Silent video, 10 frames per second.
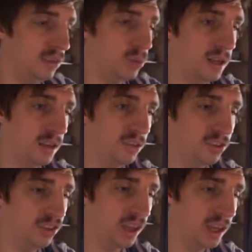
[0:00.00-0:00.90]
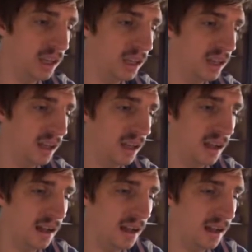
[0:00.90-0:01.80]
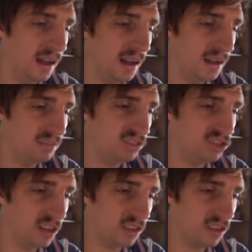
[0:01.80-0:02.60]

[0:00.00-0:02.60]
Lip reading: ones are just